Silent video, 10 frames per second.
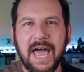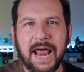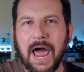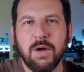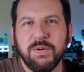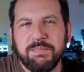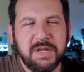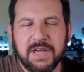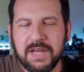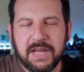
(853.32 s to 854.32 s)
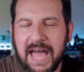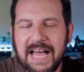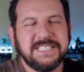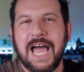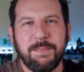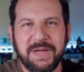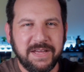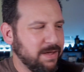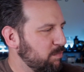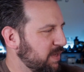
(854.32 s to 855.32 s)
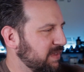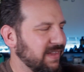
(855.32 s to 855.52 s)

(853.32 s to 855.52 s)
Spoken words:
and I would be as happy it can be.